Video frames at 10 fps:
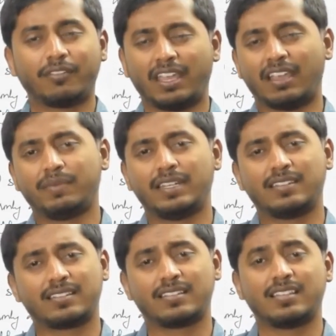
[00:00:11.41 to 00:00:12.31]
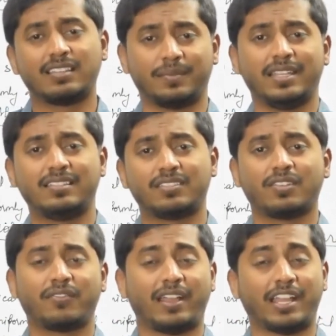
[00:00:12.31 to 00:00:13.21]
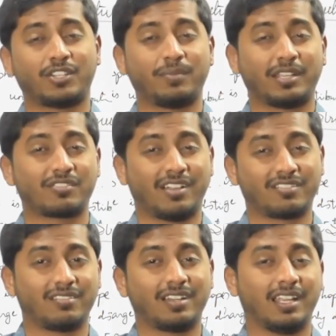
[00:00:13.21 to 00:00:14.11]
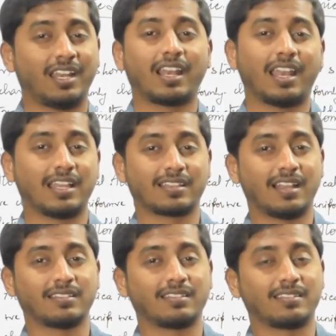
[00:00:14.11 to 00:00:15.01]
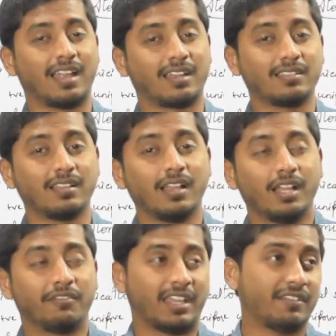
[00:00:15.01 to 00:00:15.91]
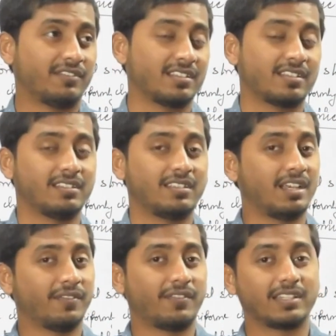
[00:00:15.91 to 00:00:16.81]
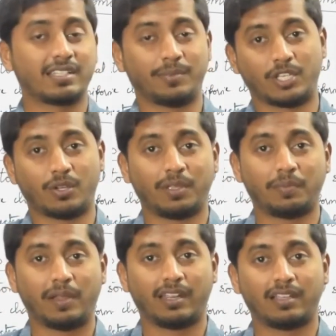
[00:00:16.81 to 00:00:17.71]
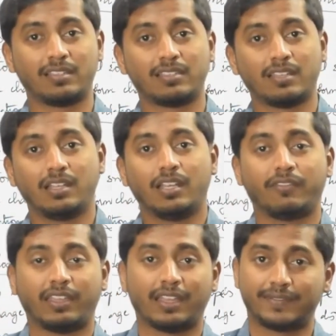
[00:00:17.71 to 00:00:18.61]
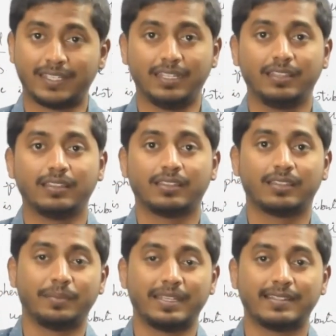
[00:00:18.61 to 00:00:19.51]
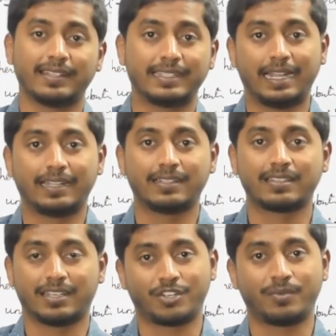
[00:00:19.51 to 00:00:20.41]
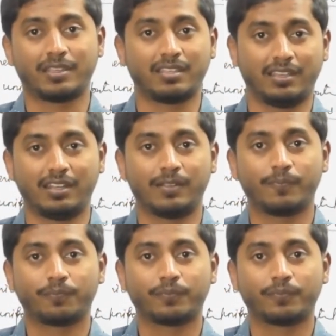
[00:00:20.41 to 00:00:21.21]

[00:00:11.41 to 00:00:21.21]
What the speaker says: We have been discussing the basics of atomic structure in our last classes, that is, we have discussed the different subatomic particles, we have seen the basic Dalton's atomic theory.